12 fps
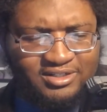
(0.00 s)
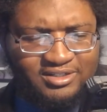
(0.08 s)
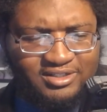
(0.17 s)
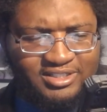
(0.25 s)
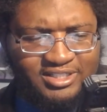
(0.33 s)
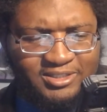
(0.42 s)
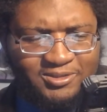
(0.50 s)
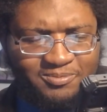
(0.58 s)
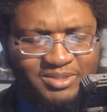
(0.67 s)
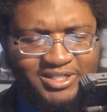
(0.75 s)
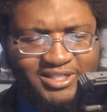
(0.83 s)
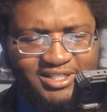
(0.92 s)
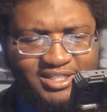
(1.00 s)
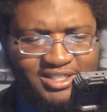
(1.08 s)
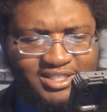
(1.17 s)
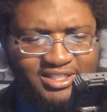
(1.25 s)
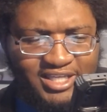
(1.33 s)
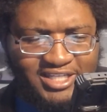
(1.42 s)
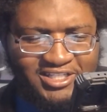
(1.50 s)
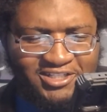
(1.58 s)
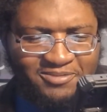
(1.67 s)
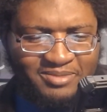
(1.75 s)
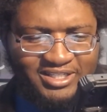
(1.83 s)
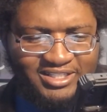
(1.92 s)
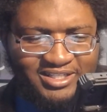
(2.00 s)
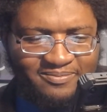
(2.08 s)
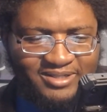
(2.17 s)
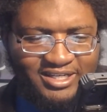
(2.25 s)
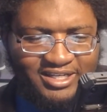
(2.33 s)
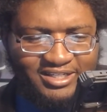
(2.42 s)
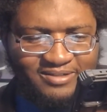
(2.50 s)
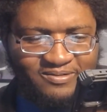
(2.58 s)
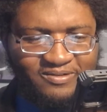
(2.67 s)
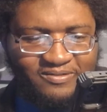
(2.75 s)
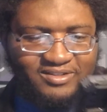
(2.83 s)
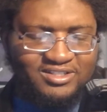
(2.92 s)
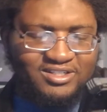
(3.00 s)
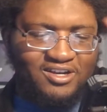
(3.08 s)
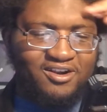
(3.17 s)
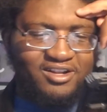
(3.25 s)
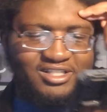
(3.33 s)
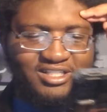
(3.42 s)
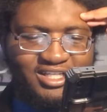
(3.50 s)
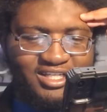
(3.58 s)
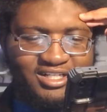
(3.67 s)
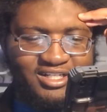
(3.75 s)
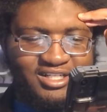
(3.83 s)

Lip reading: centipede? Yeah, centipede type of guy with a scar on his head.